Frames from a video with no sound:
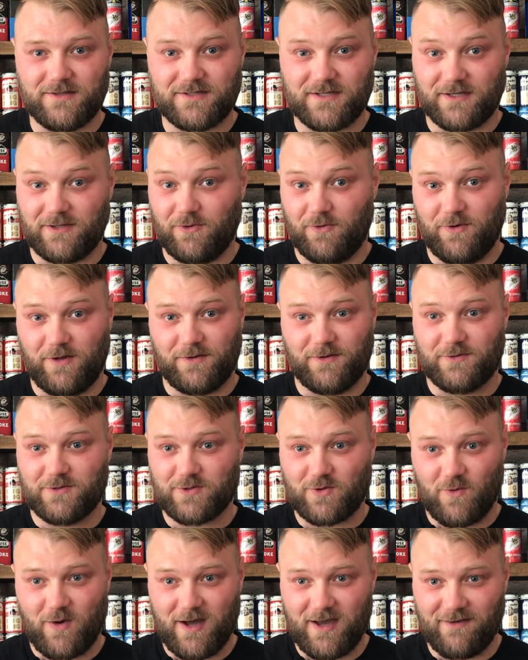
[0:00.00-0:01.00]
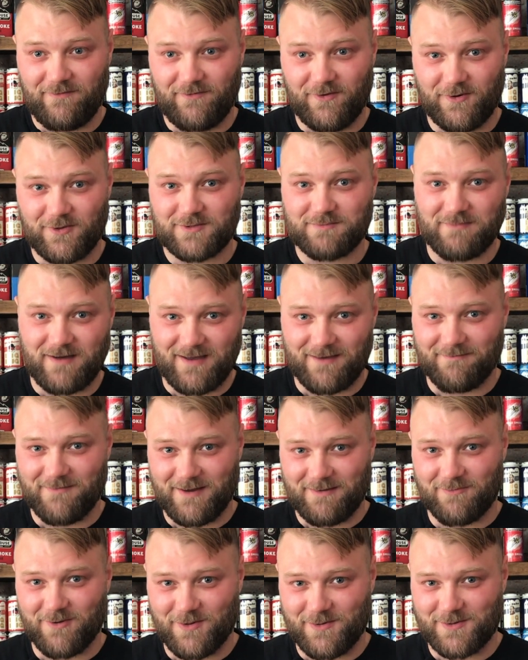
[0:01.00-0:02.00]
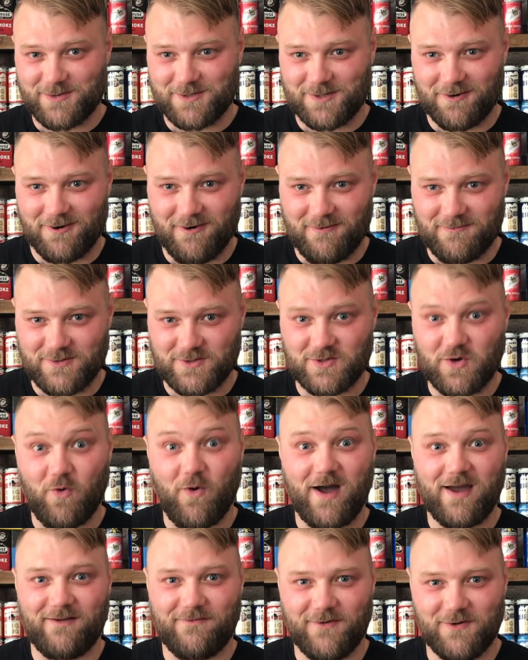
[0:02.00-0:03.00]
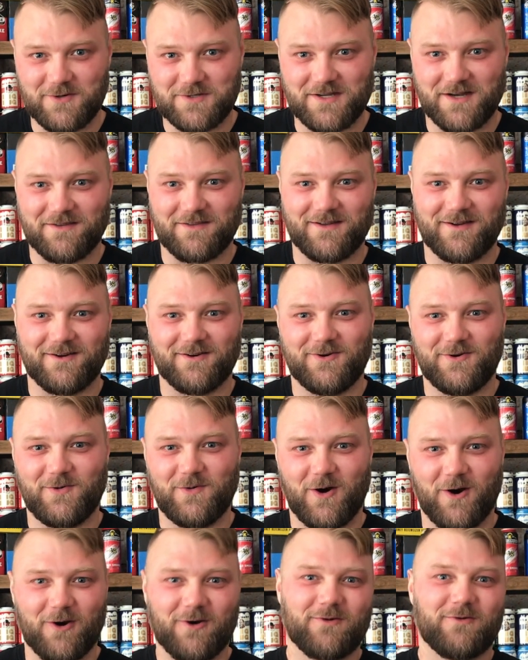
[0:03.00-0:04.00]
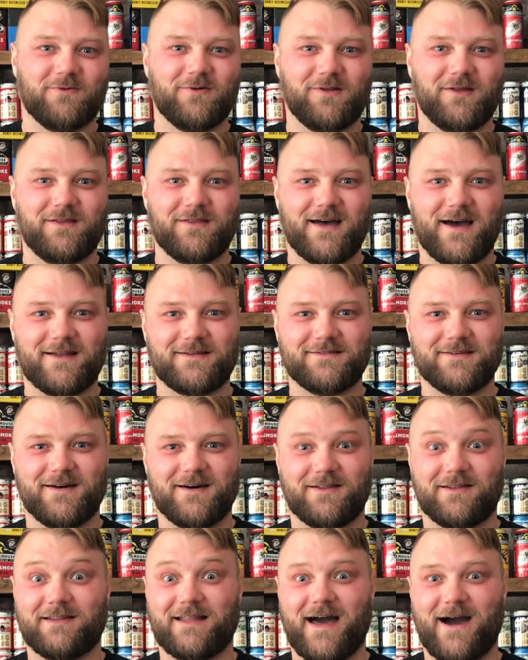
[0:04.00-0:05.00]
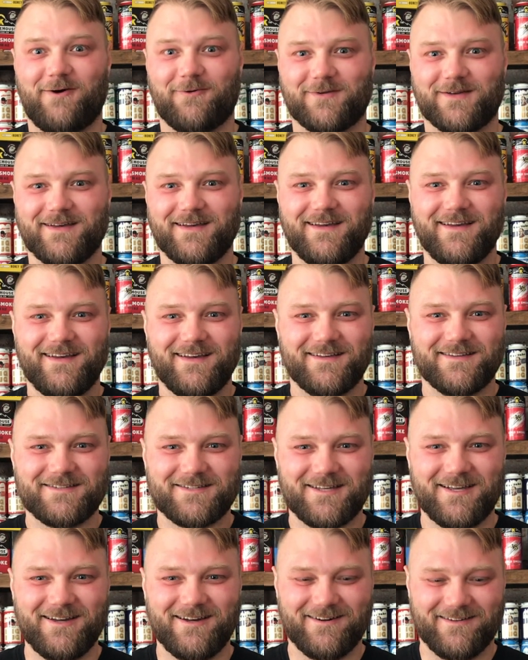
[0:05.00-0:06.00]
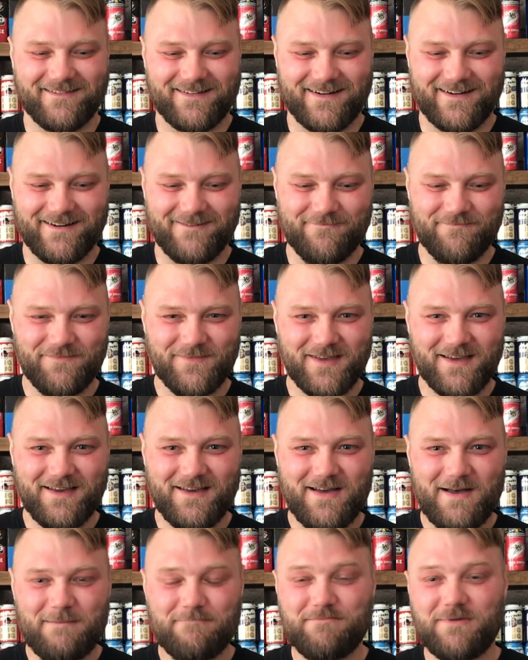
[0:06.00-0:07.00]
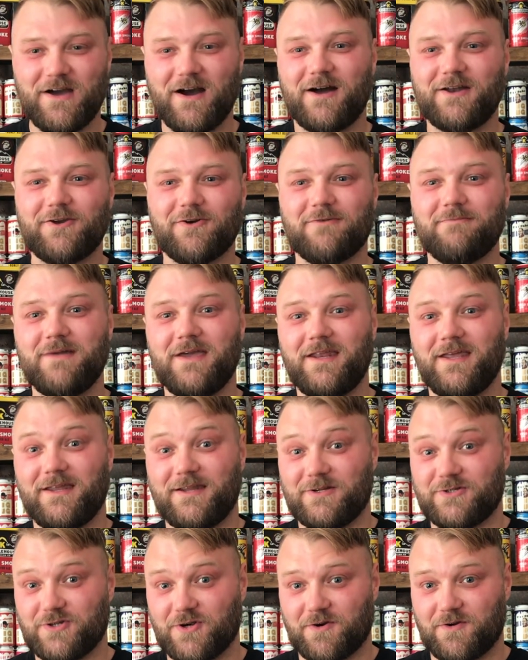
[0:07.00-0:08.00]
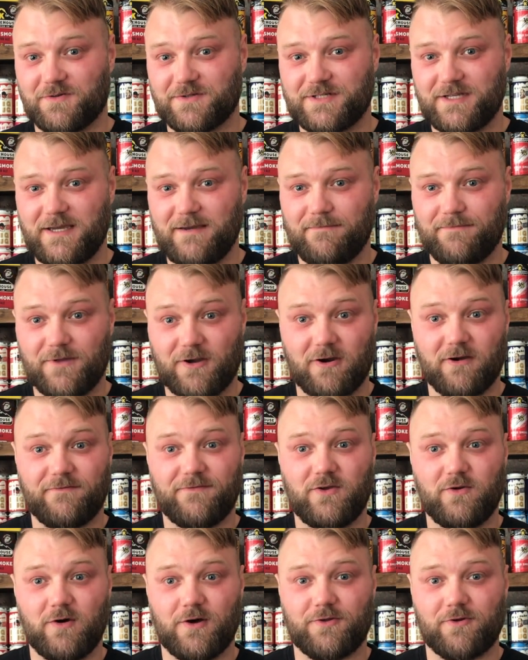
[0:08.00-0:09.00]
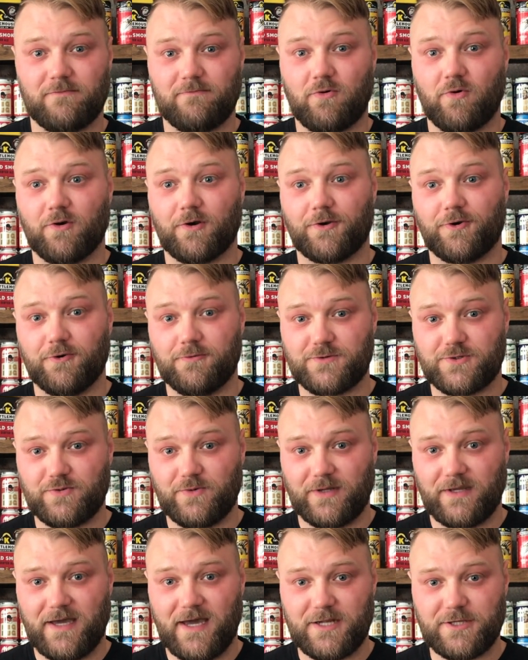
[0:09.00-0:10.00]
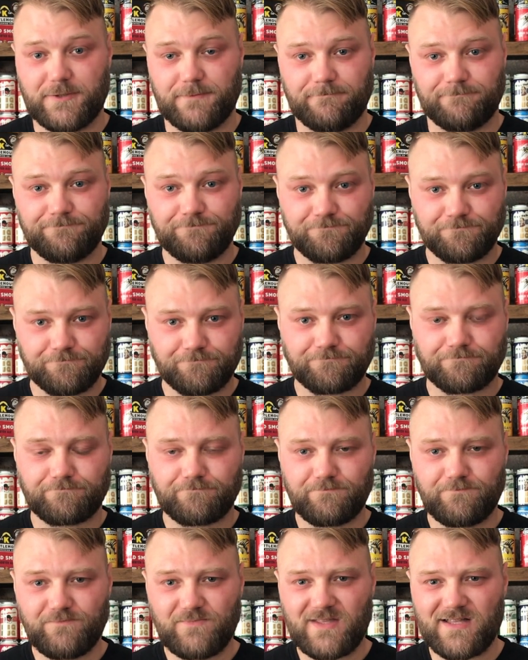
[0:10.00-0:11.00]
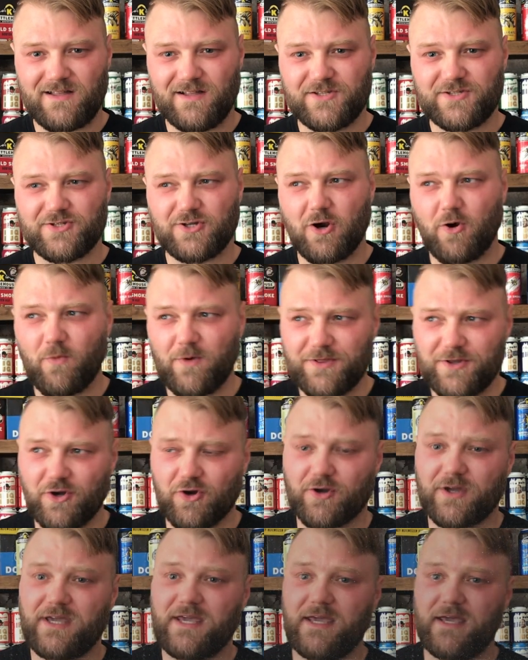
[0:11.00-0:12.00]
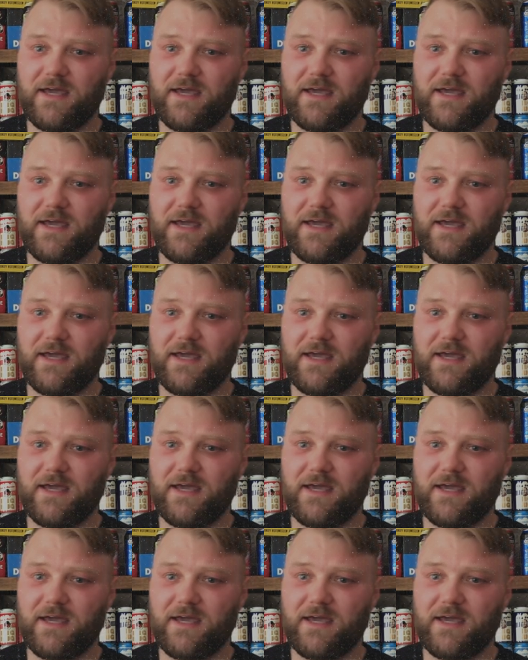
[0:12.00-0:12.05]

including those quiet folks, my brothers in arms, those quiet folks out there who aren't really that loud. So beyond your immediate internal team, there are a few other important groups to engage. Let's start with your key